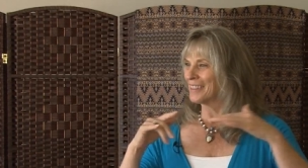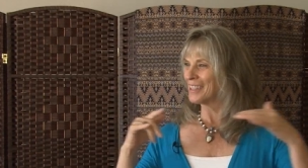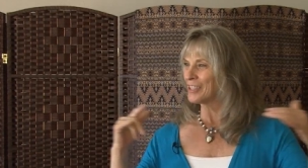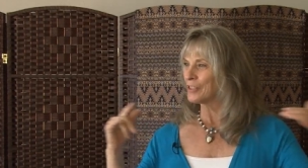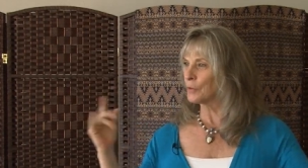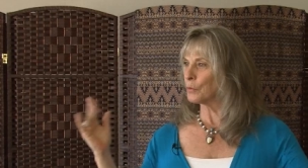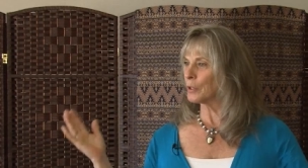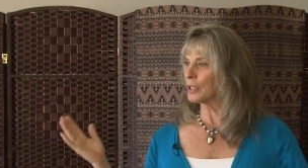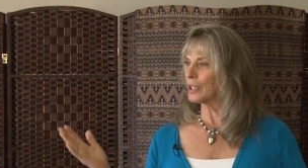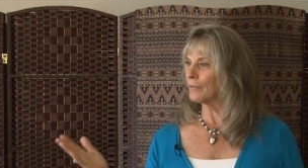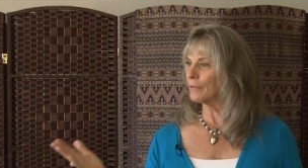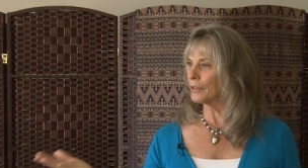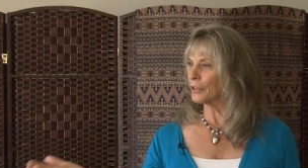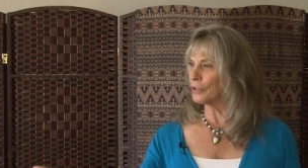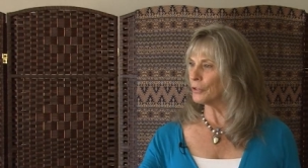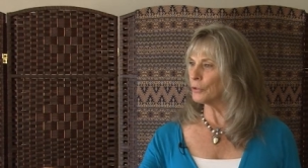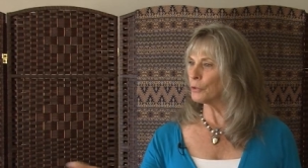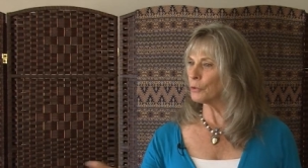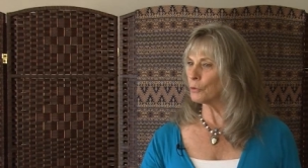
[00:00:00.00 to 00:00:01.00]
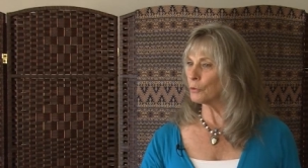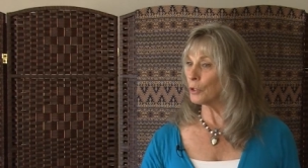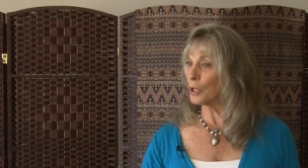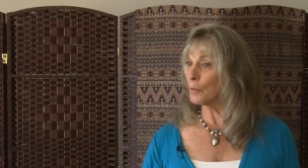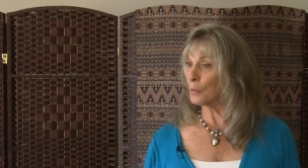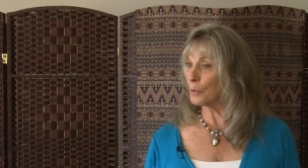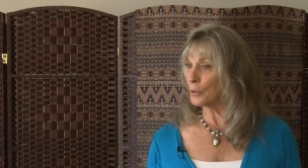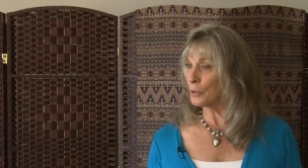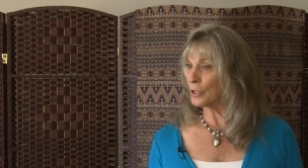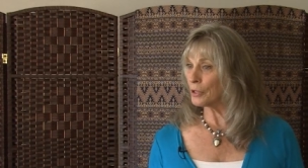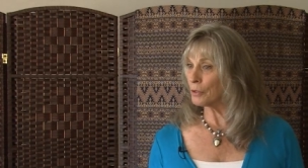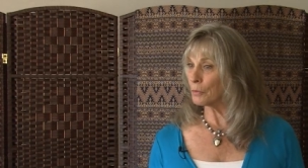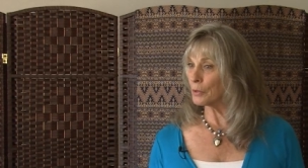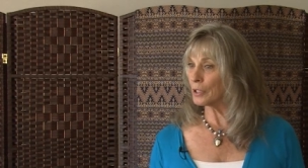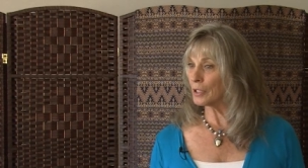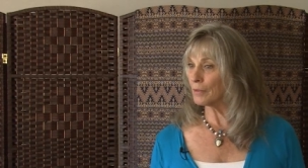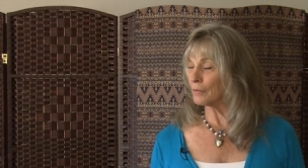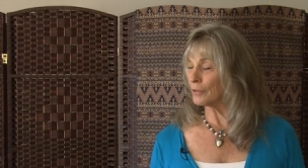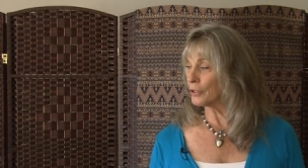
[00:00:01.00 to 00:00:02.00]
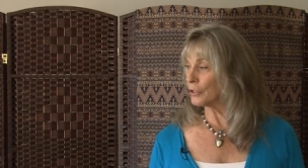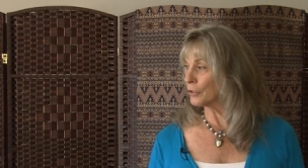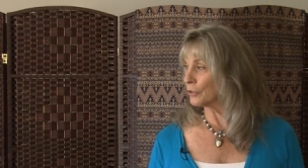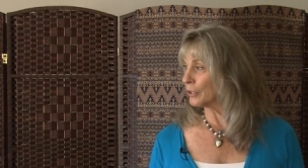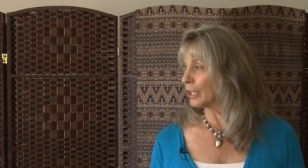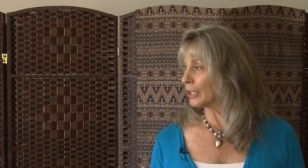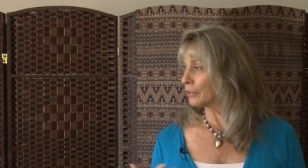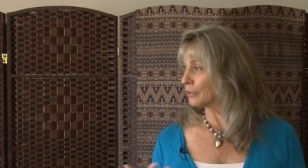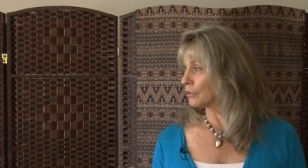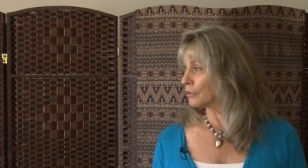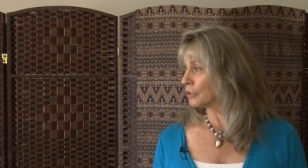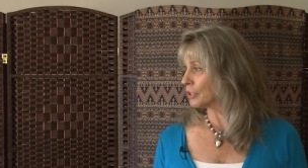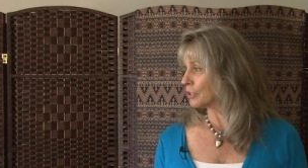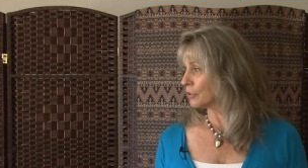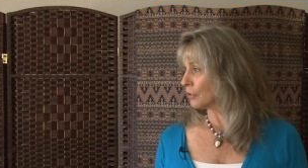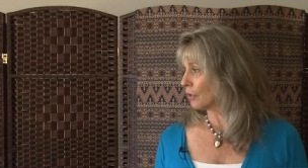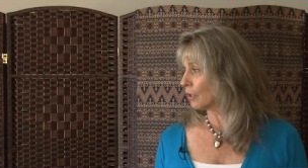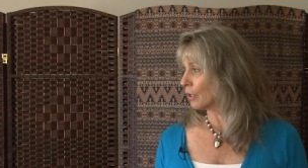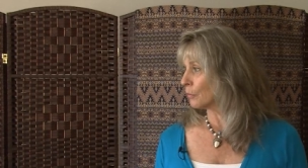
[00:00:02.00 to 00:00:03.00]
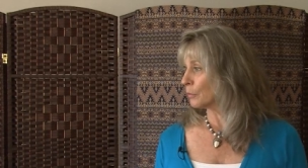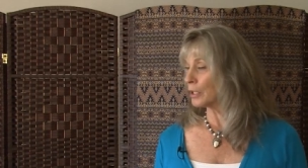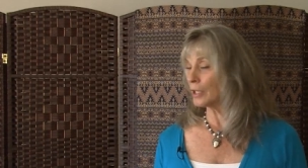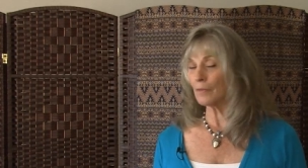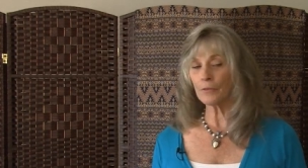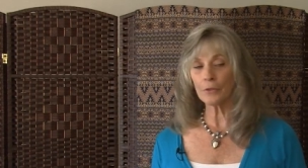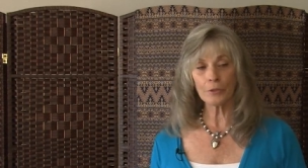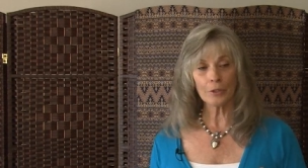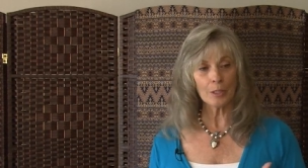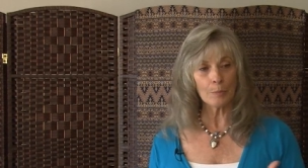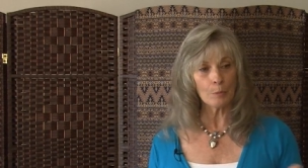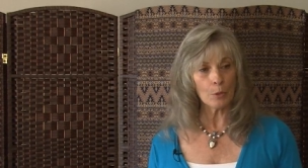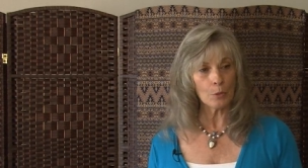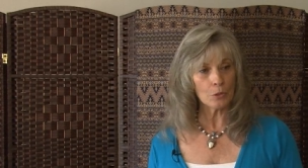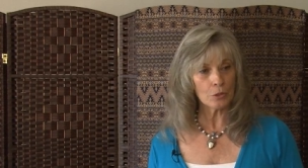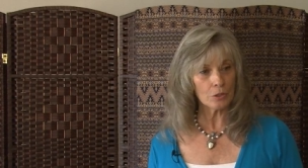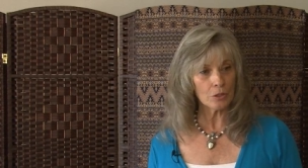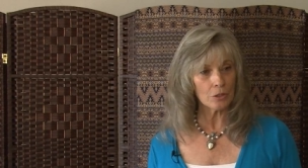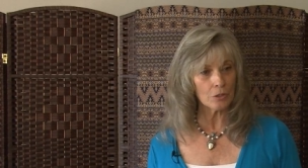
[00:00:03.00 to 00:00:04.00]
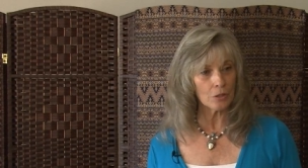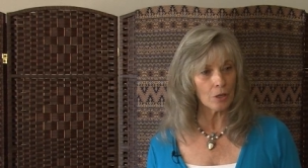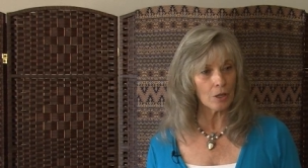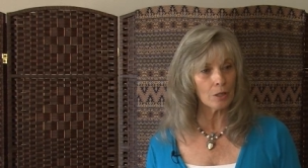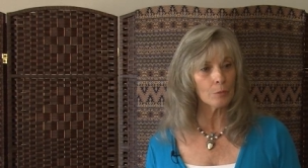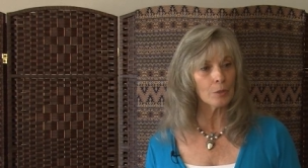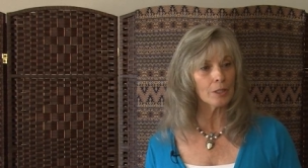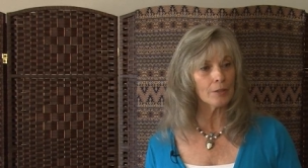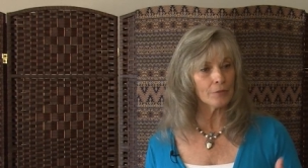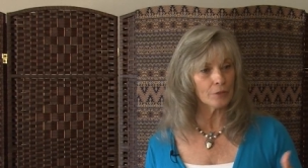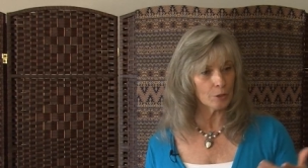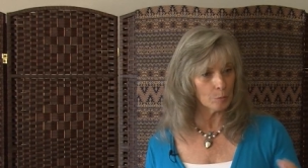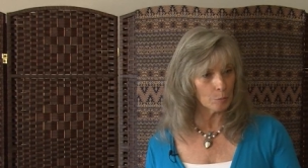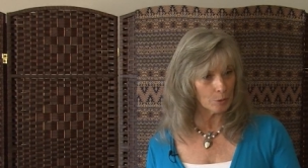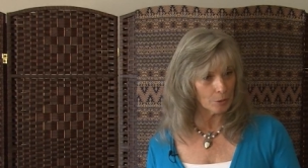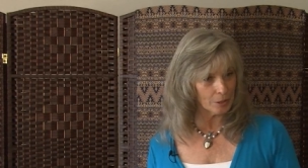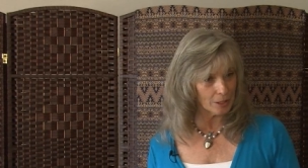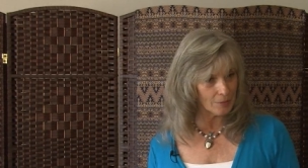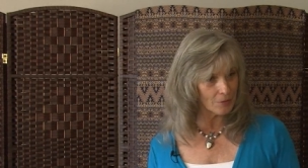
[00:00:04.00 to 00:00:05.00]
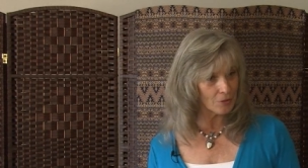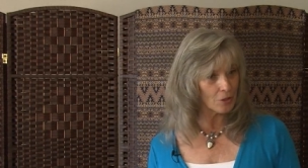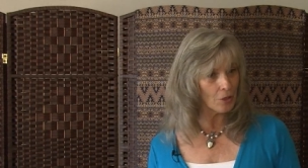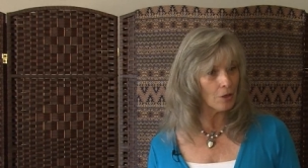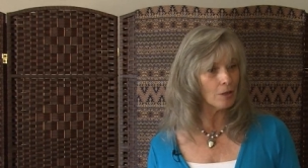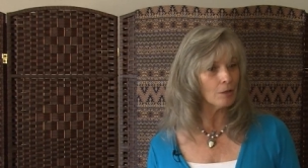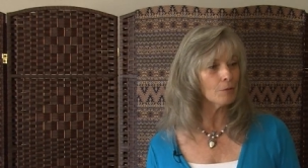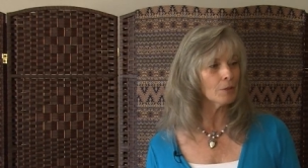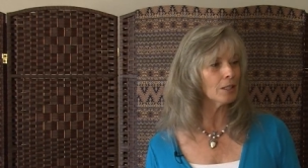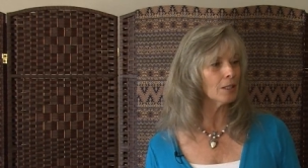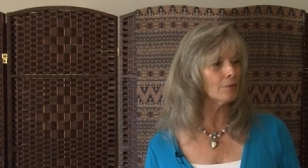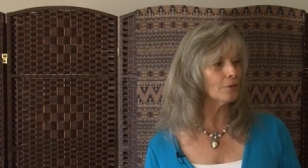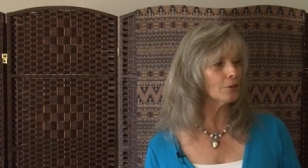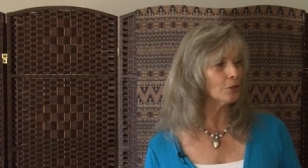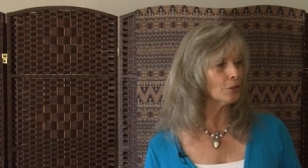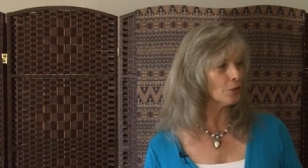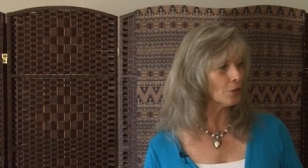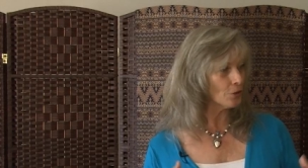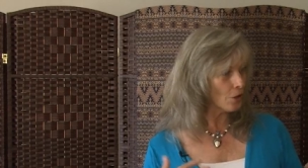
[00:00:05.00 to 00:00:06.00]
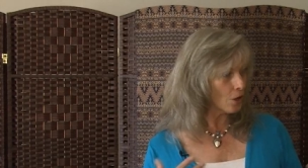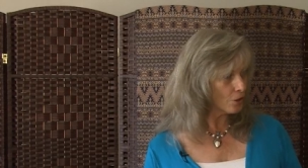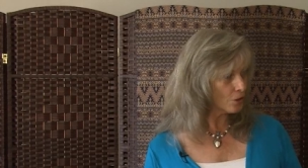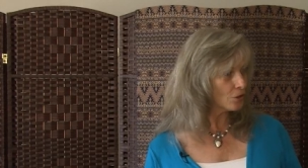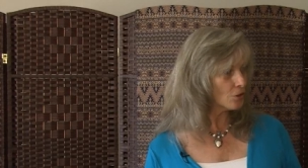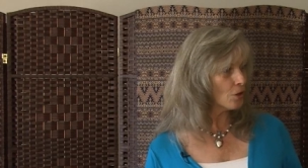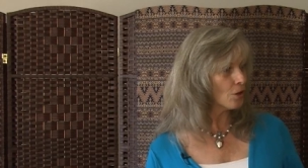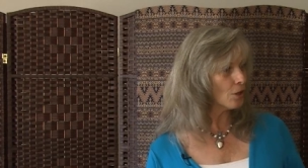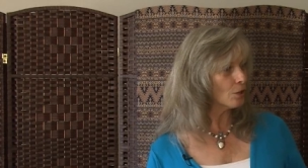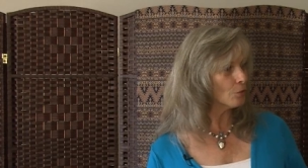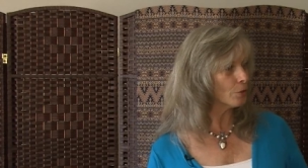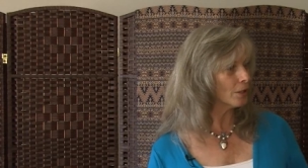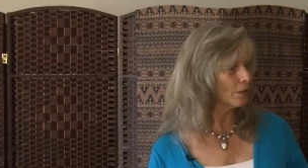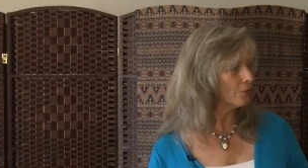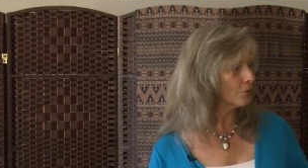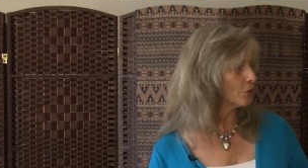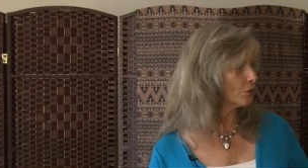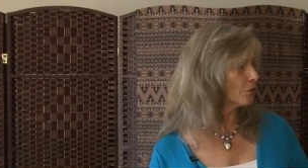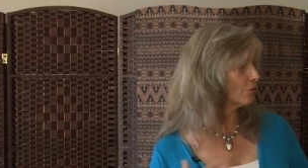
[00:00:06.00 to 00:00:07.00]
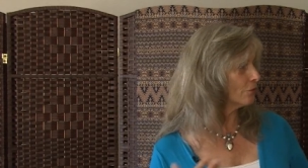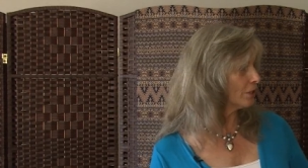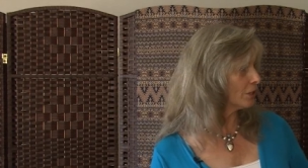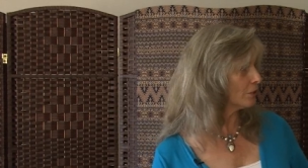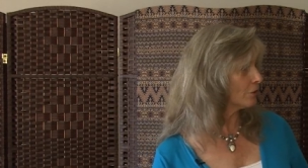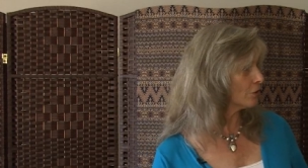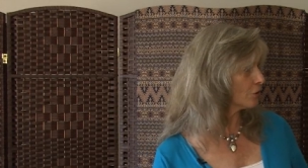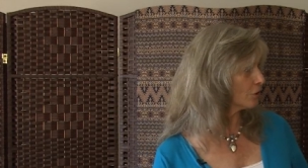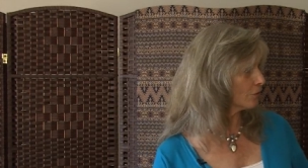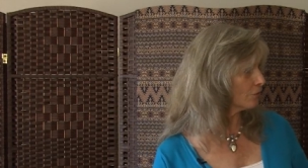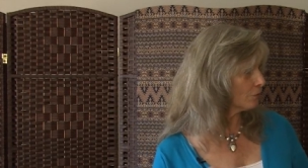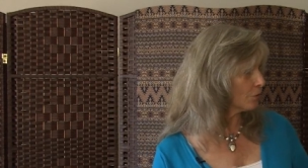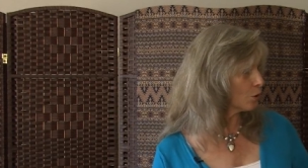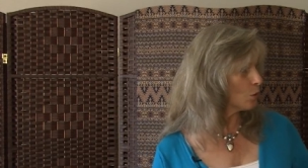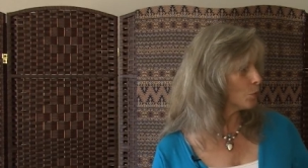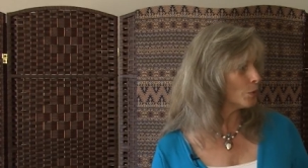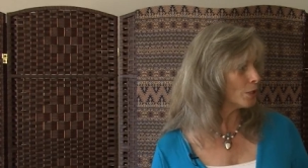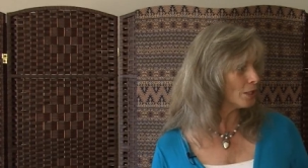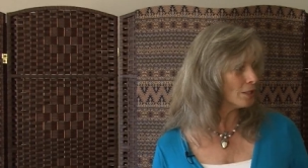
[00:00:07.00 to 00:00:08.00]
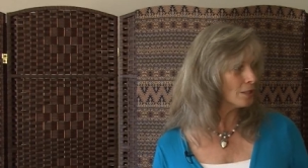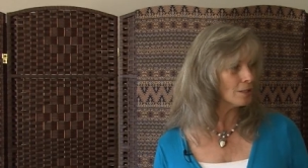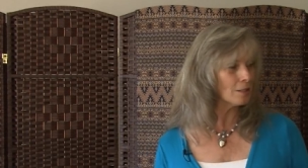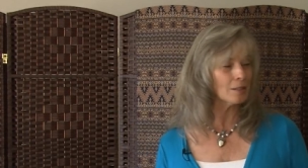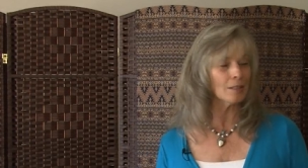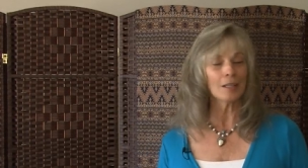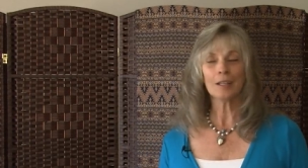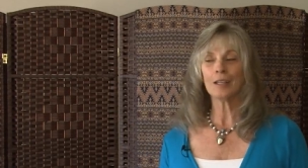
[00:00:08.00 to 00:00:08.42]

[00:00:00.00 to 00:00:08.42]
So whatever you grew up with, whatever your energies are, whatever your emotions are, whatever your beliefs are, whatever your thoughts are, whatever your fears, your phobias,